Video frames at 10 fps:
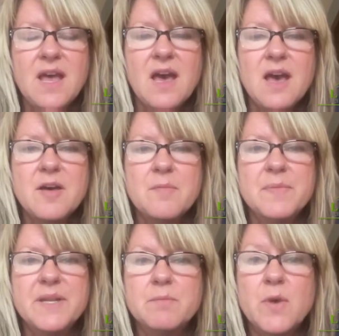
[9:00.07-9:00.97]

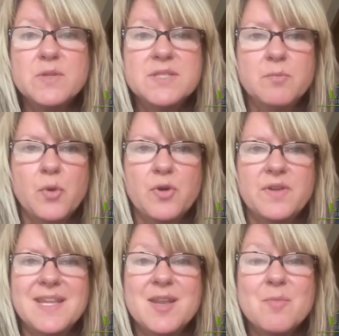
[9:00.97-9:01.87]
But most
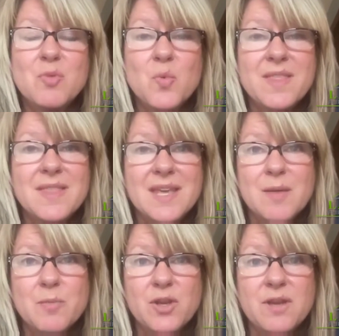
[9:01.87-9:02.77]
important, the number one thing
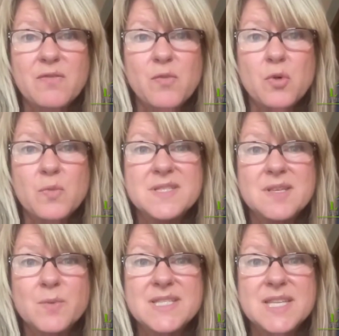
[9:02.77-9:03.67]
I'm looking for when
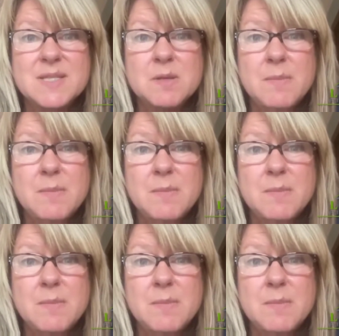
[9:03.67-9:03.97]
someone sends me